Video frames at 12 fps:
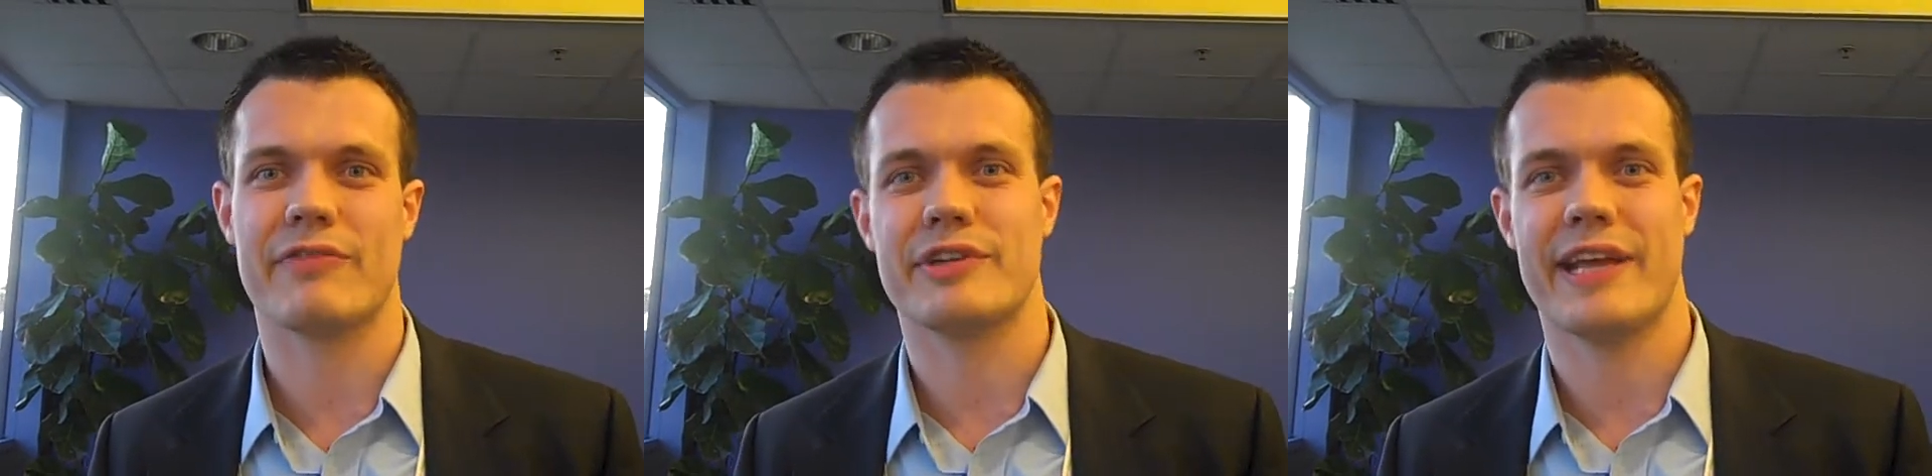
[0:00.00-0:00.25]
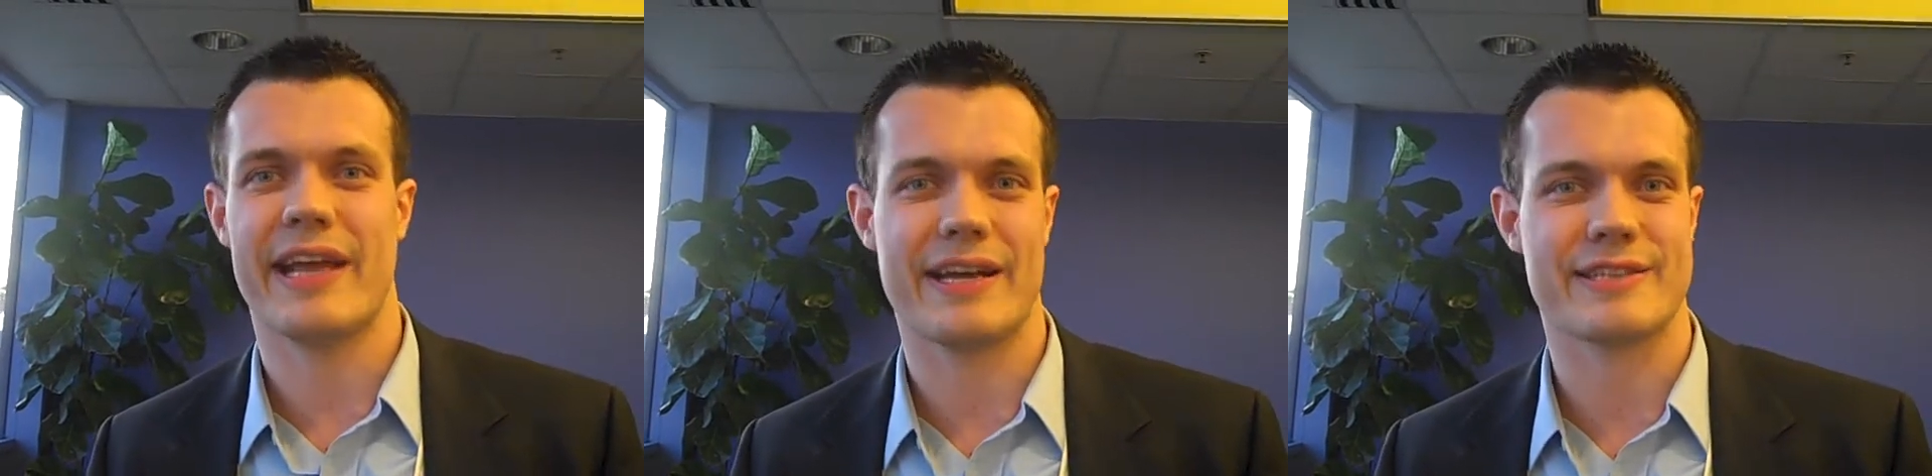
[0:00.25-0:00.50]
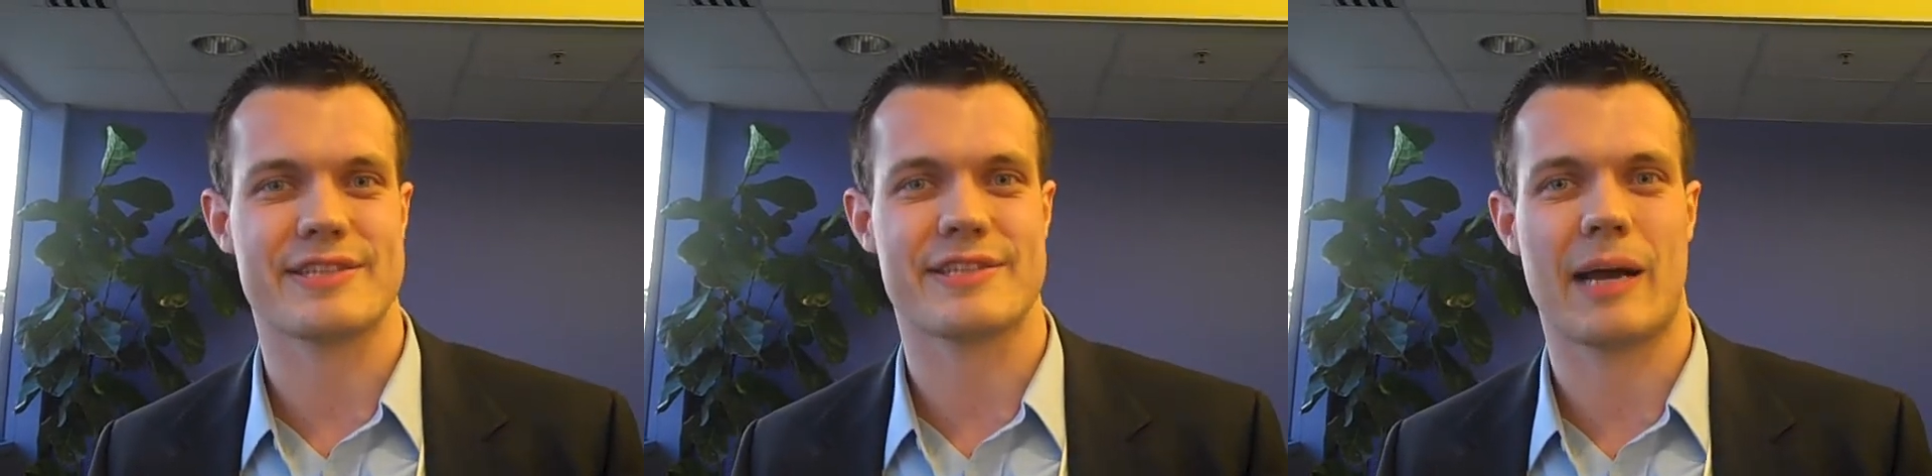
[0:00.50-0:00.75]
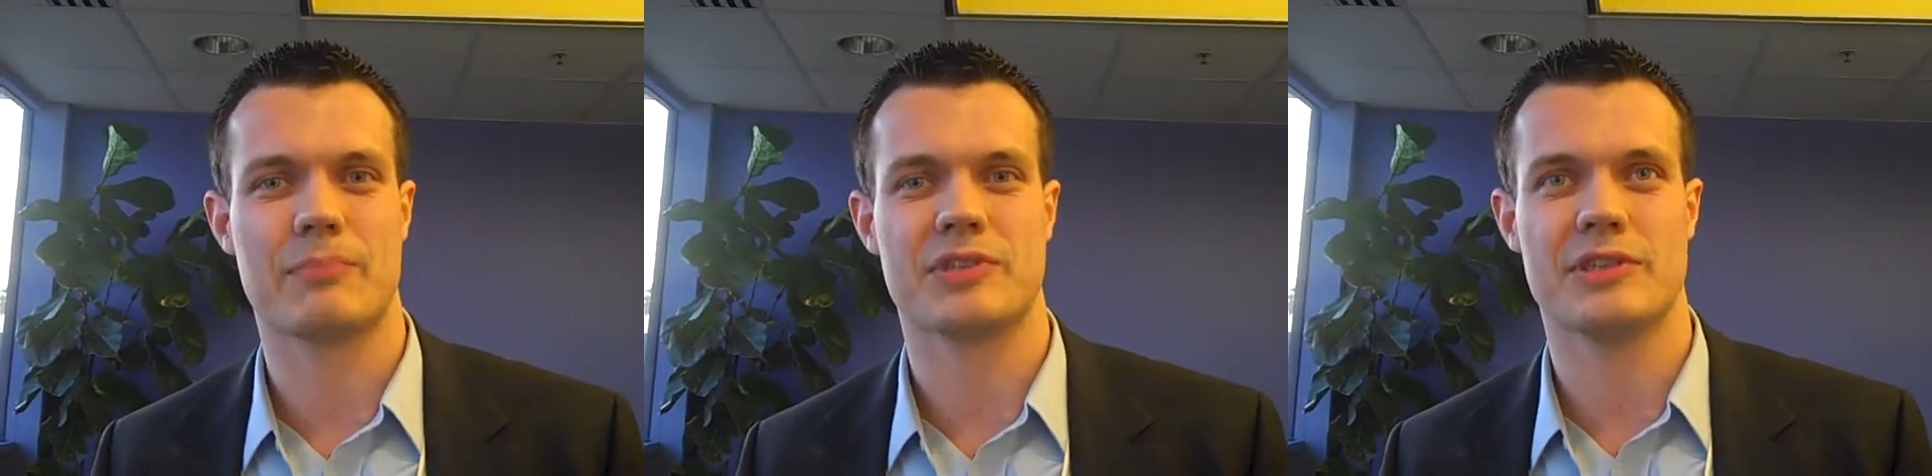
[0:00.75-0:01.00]
Every day has
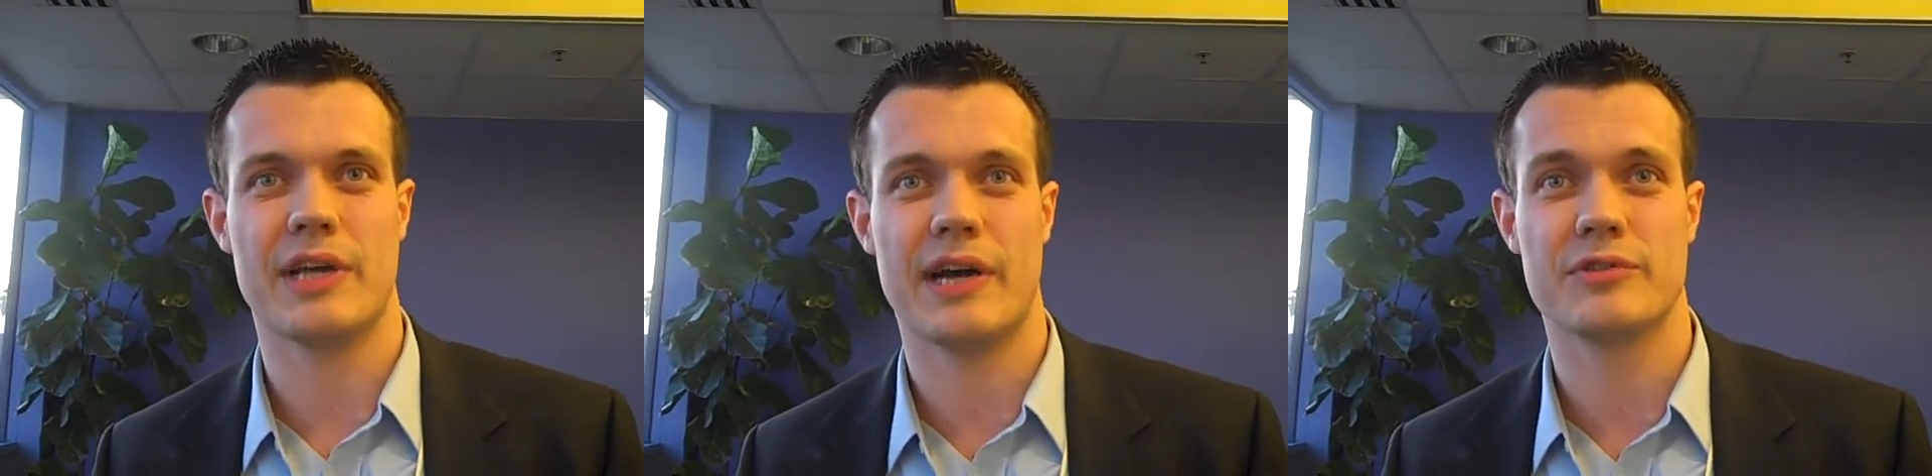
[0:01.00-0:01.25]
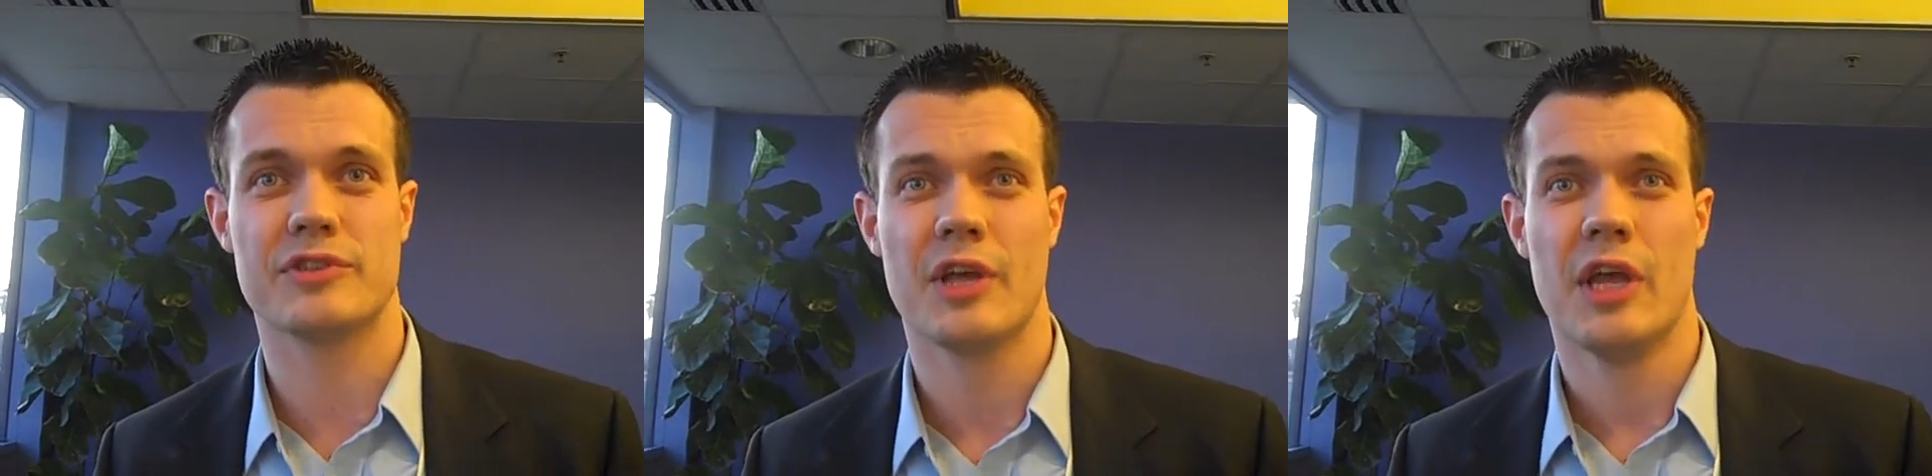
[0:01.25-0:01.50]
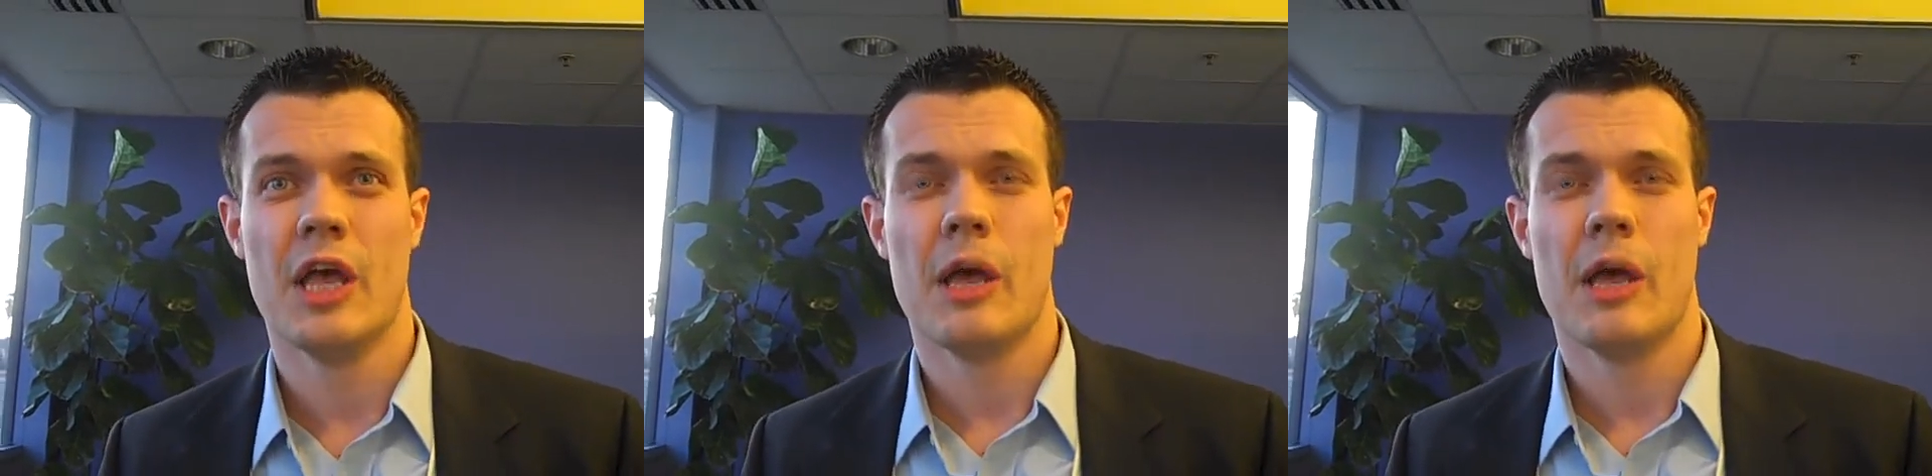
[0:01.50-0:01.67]
its ups and downs.